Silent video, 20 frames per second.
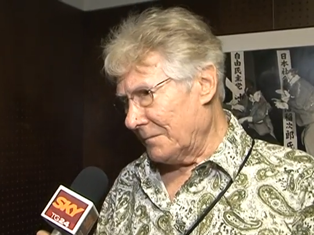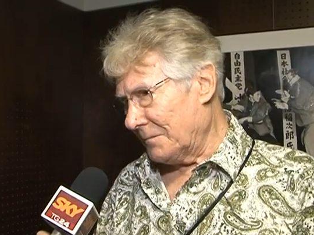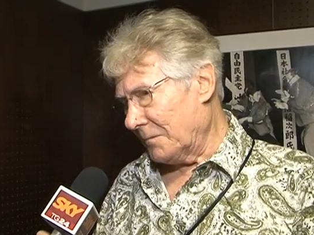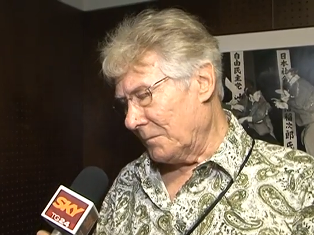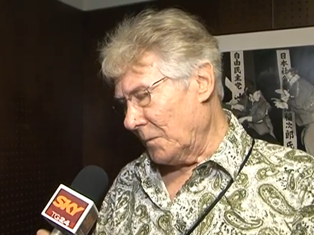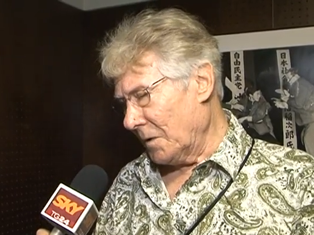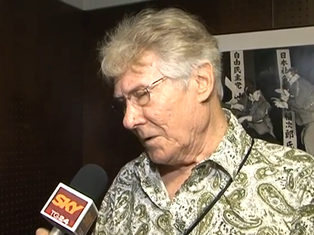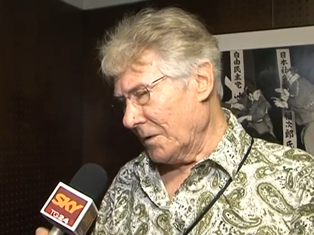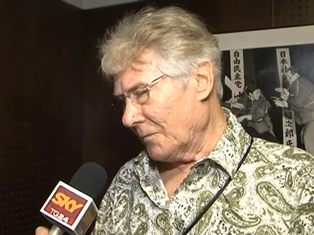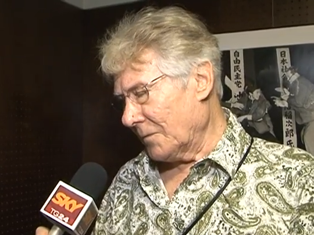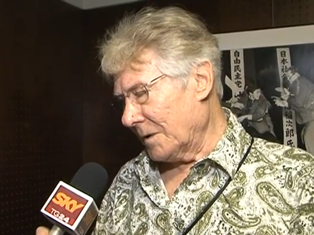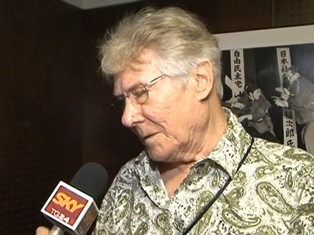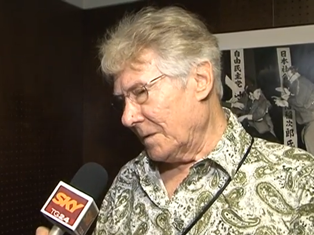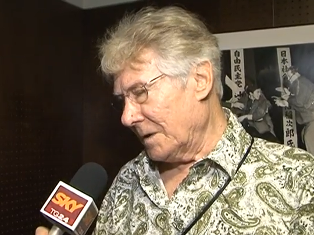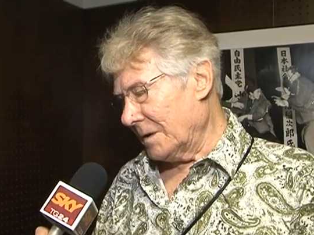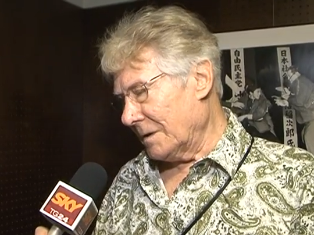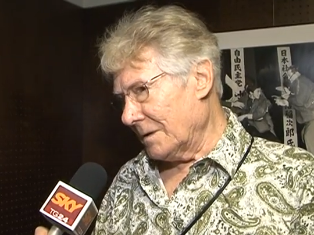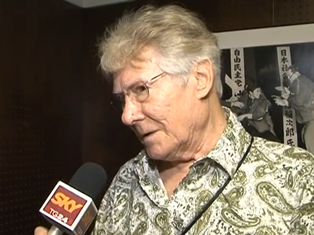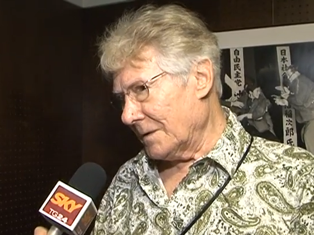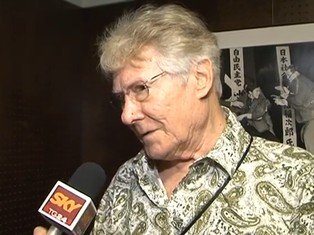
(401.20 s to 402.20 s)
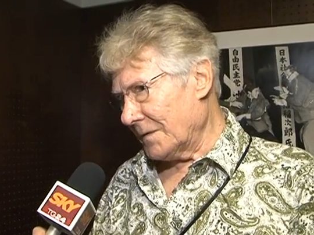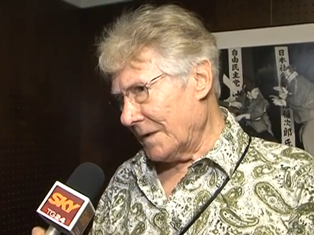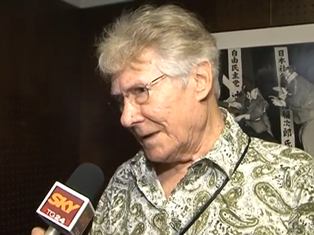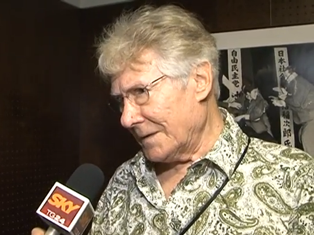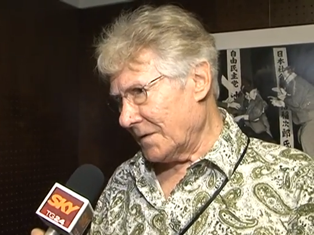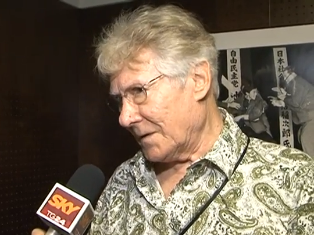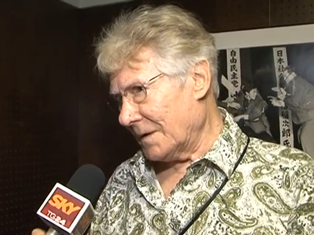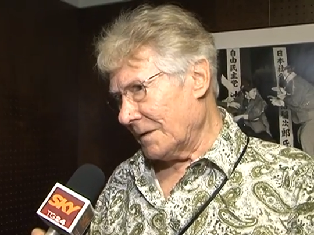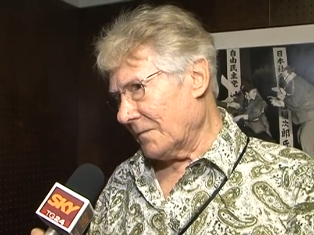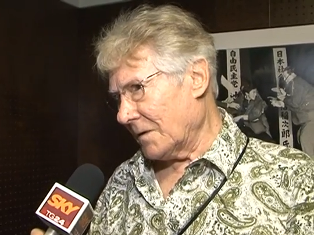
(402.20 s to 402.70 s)
mercury, because
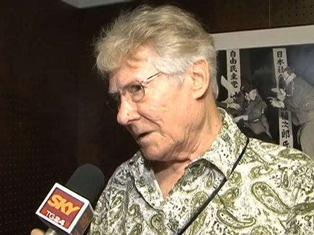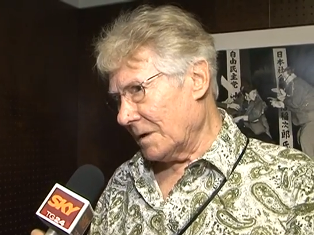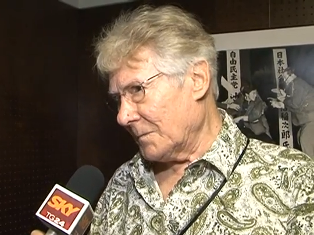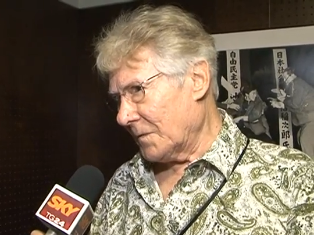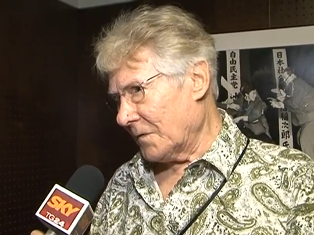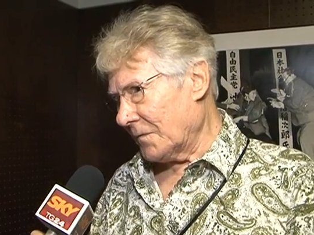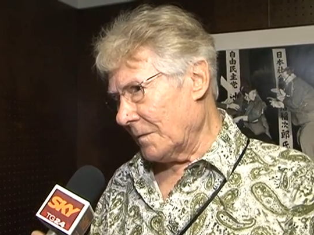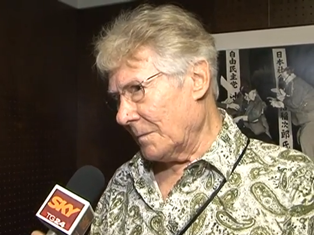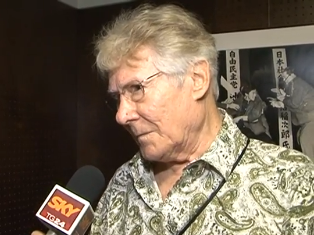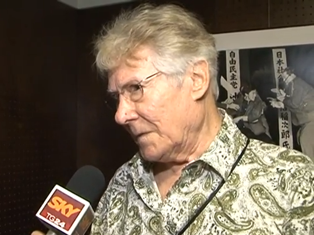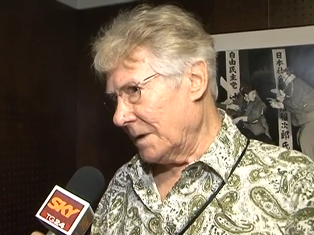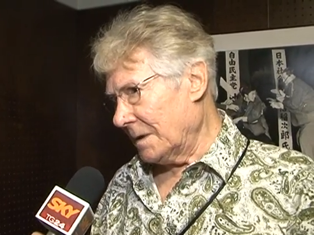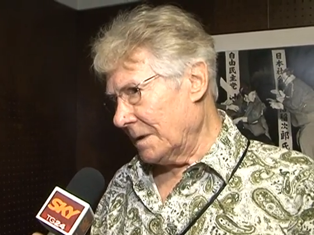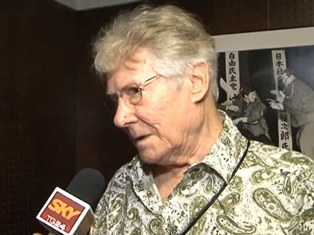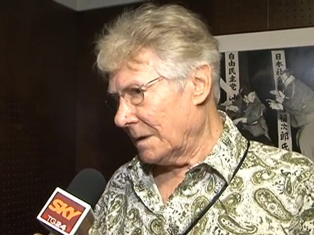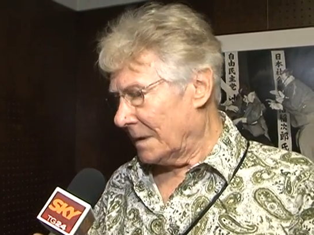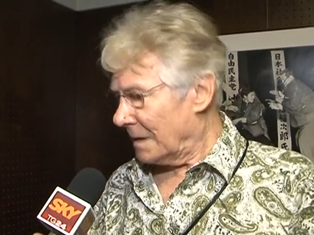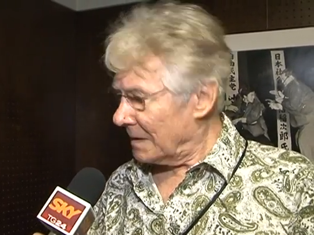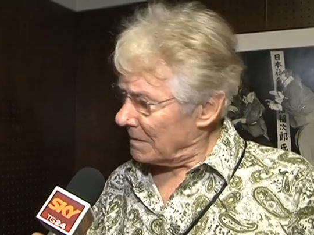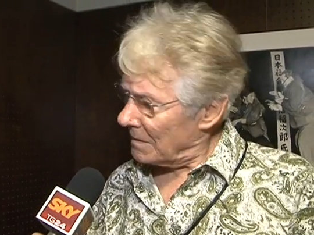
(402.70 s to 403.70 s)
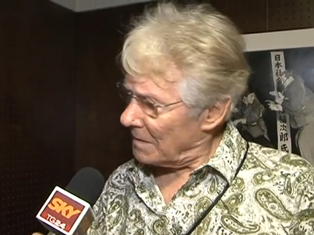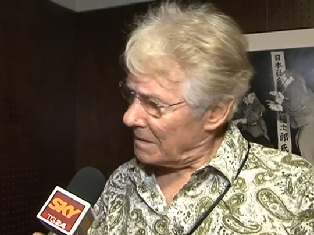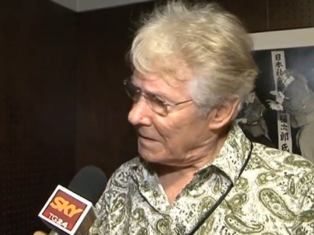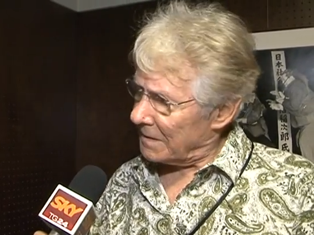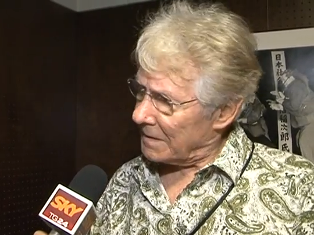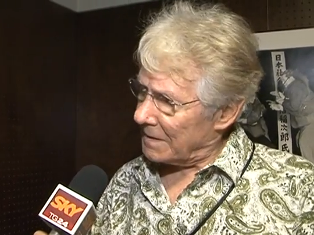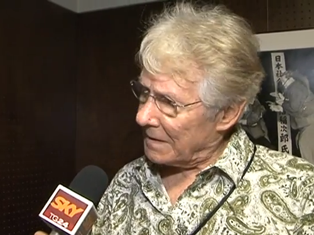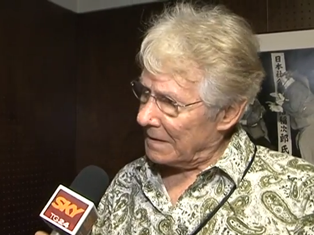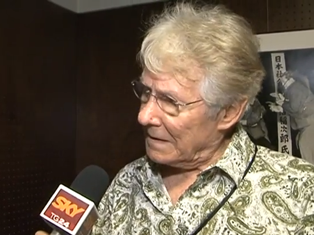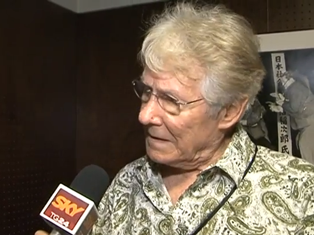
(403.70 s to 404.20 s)
that stuff comes from the
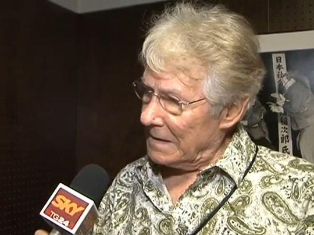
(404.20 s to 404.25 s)
Antarctic.